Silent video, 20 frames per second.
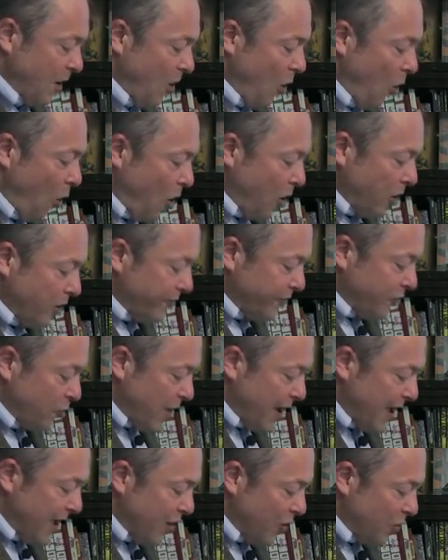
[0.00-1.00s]
All of you
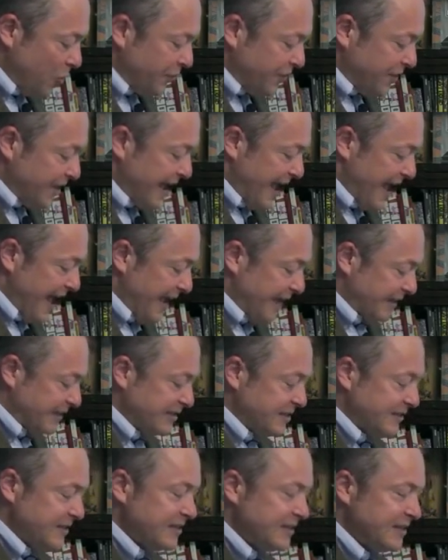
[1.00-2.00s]
held the
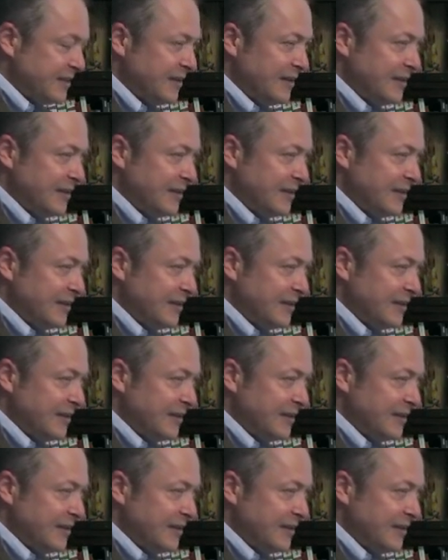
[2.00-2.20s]
axe